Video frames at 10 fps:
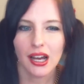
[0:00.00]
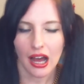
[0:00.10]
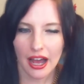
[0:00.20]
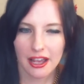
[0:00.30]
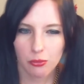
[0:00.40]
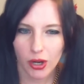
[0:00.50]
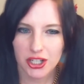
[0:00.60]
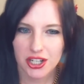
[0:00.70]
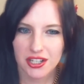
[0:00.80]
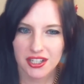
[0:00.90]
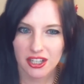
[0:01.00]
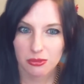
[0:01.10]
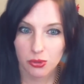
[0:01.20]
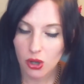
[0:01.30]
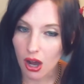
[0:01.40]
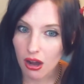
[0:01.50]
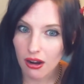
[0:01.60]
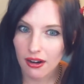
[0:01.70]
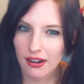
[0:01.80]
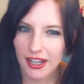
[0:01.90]
I am watching Sailor Moon
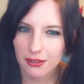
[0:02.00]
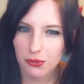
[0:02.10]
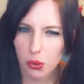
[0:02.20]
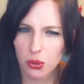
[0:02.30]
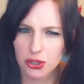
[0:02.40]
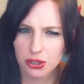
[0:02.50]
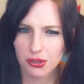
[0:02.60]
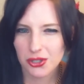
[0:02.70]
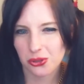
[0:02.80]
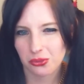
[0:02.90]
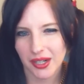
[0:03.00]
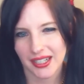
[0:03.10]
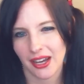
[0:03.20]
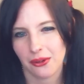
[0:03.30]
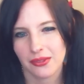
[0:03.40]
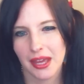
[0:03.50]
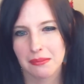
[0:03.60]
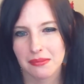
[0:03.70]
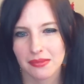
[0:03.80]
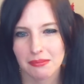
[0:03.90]
R and of course Crystal right now.
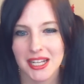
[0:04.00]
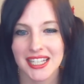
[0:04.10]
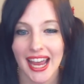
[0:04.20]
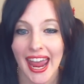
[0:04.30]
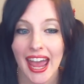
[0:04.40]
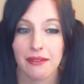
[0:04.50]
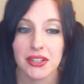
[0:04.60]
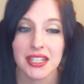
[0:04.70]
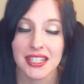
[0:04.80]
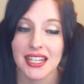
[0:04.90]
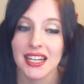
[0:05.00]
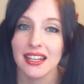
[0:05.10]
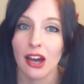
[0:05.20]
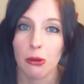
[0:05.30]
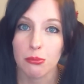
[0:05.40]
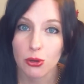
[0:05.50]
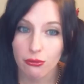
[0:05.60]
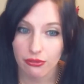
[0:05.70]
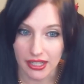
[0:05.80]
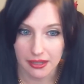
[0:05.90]
That means I haven't seen a
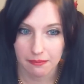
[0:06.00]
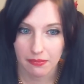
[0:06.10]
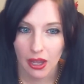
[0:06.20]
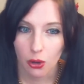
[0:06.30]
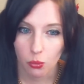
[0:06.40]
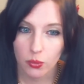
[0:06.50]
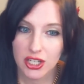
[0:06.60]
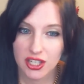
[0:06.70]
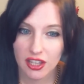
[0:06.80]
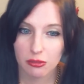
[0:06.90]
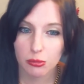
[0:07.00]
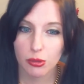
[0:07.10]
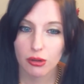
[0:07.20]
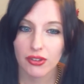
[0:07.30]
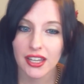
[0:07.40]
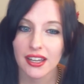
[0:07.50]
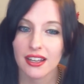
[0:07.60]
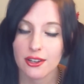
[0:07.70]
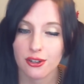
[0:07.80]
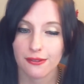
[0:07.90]
movie. Which Sailor Moon movie
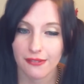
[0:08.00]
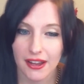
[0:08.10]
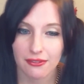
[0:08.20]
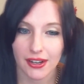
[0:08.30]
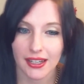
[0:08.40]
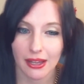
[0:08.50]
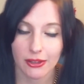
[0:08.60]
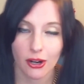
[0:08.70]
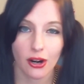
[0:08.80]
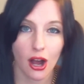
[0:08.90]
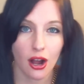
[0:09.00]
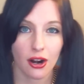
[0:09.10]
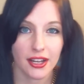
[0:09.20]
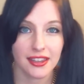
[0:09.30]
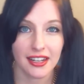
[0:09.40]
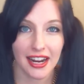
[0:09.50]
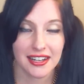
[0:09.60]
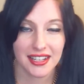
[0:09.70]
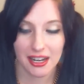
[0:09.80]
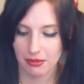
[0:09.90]
is your favorite? Now there are, in the
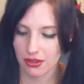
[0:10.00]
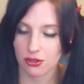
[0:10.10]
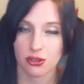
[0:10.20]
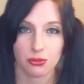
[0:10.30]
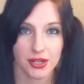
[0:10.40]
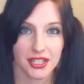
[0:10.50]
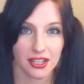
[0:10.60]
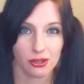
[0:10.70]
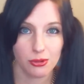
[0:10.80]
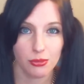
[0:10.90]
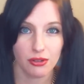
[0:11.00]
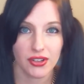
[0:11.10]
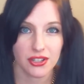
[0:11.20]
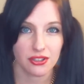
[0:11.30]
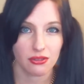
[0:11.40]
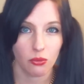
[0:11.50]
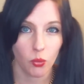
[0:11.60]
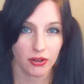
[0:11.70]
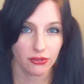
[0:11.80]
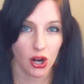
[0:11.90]
90s anime, there's 3 Sailor Moon movies,
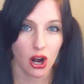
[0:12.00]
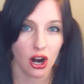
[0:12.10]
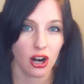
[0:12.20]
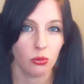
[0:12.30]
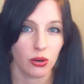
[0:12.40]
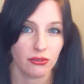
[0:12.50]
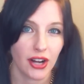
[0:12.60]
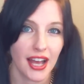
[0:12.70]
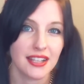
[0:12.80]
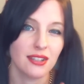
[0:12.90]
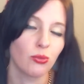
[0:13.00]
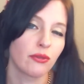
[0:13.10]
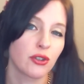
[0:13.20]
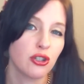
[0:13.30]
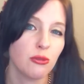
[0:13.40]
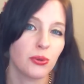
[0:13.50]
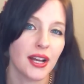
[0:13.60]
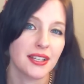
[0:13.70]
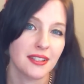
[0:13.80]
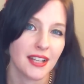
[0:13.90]
one for R, one for S, and one for Super
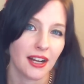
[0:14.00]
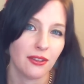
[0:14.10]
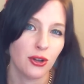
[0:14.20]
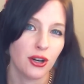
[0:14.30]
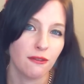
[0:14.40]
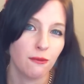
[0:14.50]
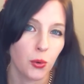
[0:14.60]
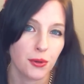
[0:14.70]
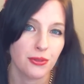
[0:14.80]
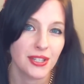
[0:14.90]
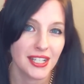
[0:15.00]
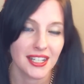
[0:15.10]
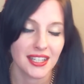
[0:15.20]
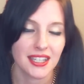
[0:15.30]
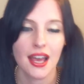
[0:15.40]
S, the 2nd, 3rd, and 4th seasons.